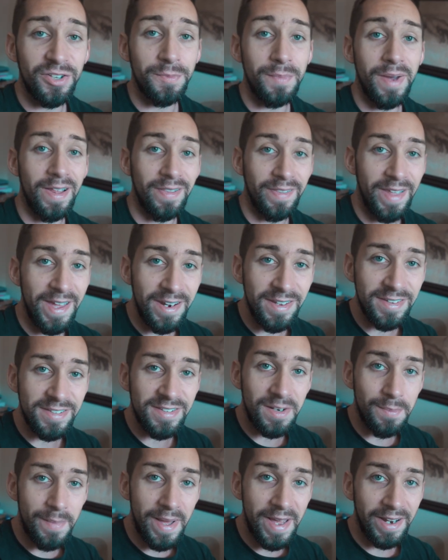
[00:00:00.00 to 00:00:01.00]
to my latest
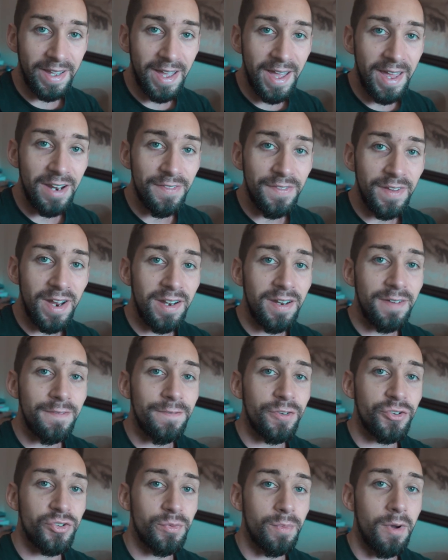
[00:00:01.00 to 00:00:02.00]
cinematic edit that i did
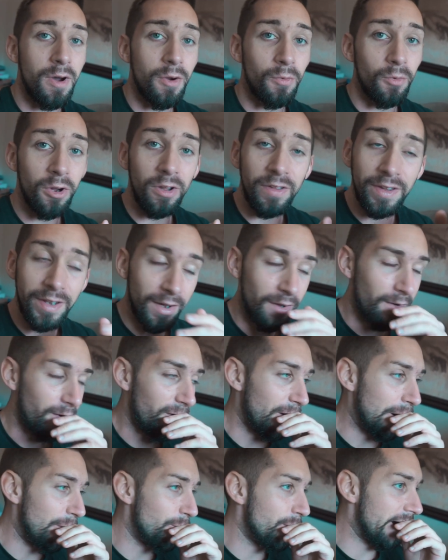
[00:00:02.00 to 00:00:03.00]
for Jumal Rolle
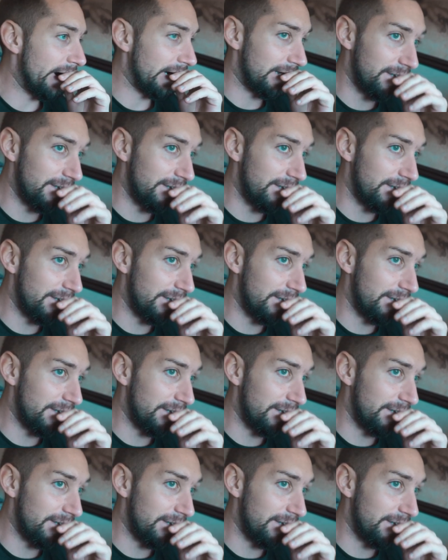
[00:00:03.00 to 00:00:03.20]
oh my